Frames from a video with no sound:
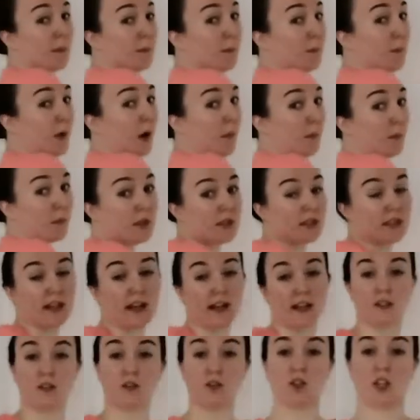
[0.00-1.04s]
mom
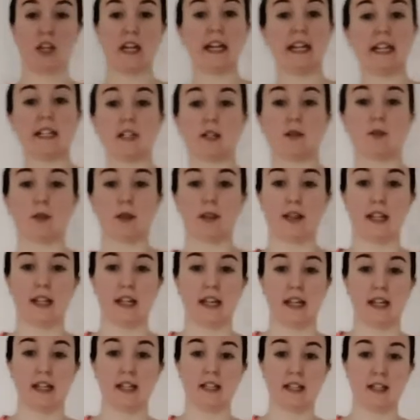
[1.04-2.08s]
style jeans with
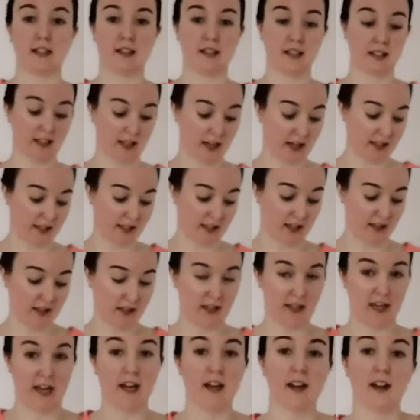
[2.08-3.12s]
the slit in
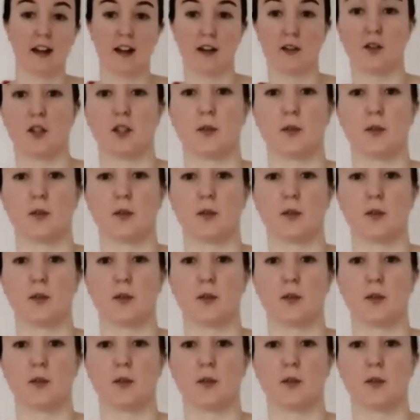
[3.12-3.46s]
the knee. I'll